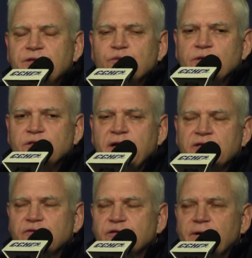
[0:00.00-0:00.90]
This
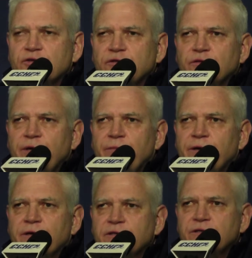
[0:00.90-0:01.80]
one's extra special to
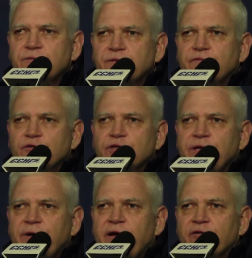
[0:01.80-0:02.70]
me because the
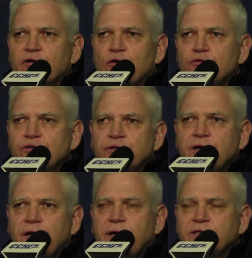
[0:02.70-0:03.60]
first team I ever
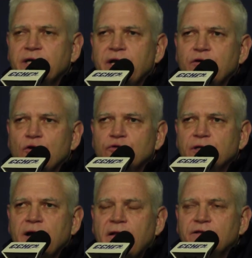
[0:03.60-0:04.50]
coached uh, as a head
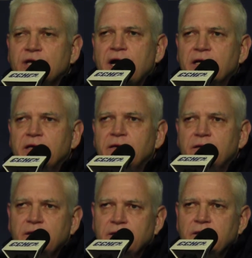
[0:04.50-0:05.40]
coach in college
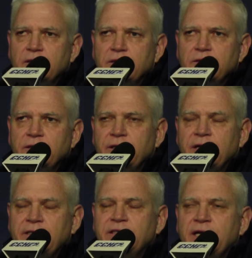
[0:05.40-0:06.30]
hockey
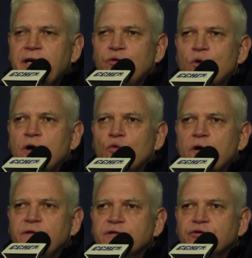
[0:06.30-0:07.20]
in
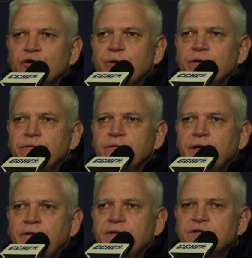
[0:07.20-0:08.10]
1991 won this tournament,
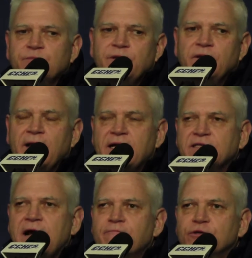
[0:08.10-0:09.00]
and this will be the
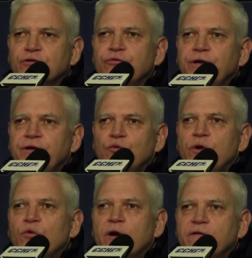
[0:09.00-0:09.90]
last opportunity to
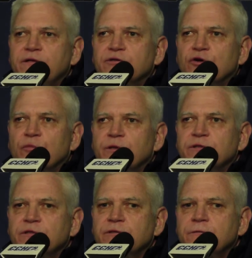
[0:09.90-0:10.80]
win one of these tournaments.